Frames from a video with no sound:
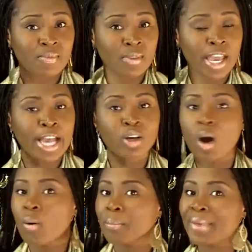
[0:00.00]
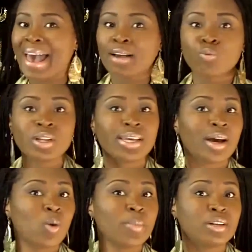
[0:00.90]
and going back really
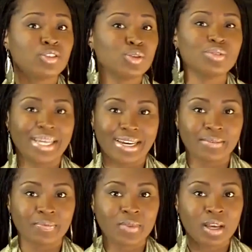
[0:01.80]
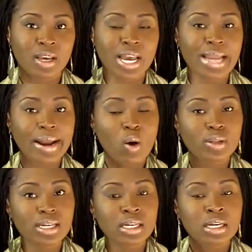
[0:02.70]
helped me to do that. And not
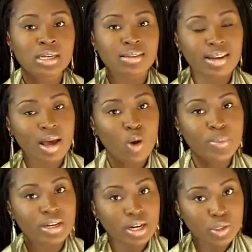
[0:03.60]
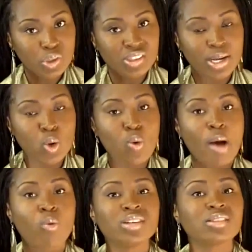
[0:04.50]
only did it help me to understand who I
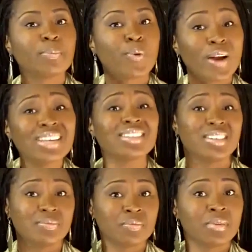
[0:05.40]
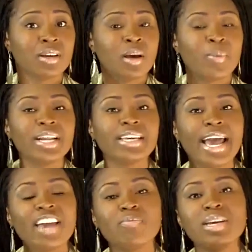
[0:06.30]
was in the present, but it
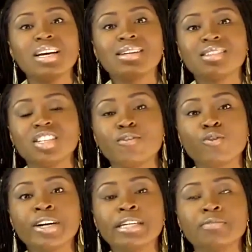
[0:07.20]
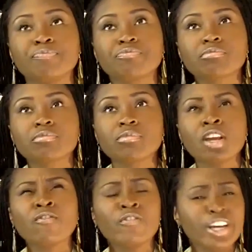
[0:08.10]
gave me a different
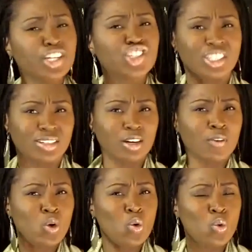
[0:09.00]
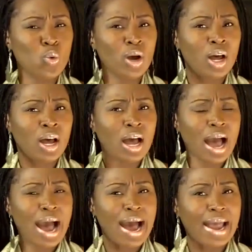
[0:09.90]
vision of who
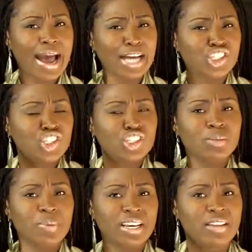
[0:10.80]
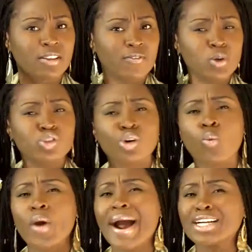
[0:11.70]
I should be in the future, or
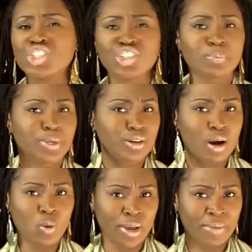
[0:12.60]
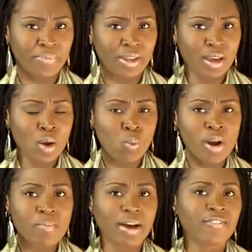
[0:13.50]
where I should be going. One
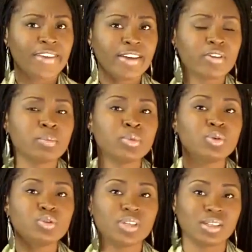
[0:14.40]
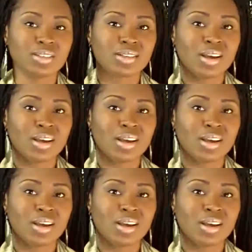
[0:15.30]
of my favorite movies